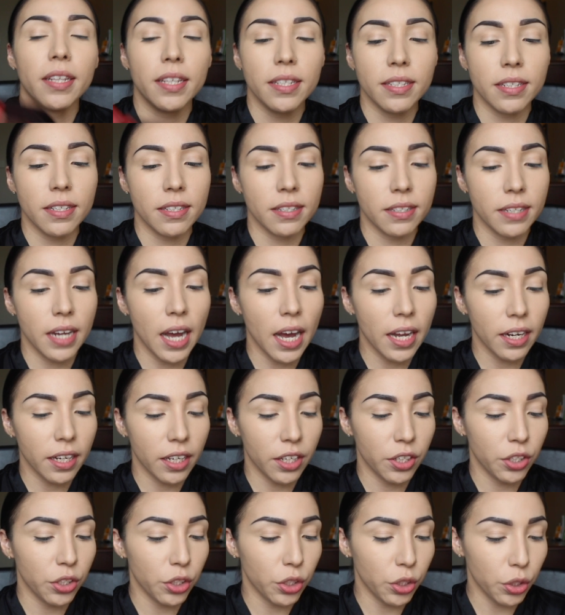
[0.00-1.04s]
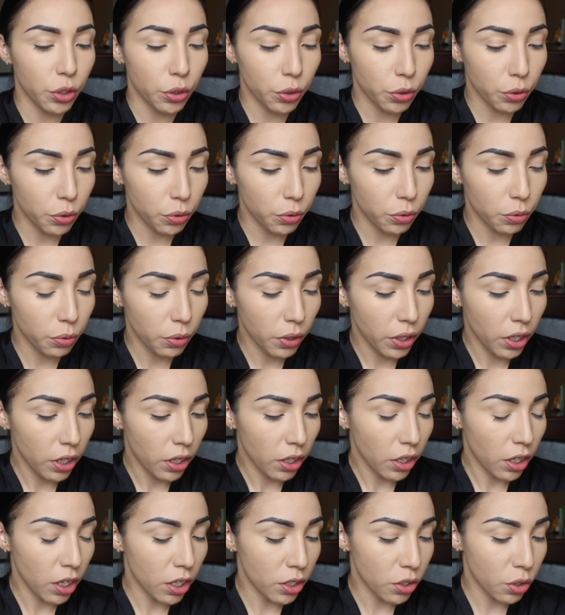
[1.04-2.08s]
This is not a new
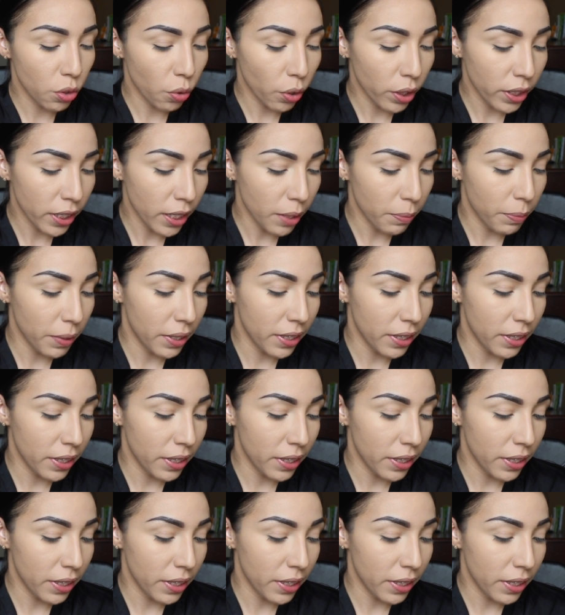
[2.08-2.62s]
contour kit,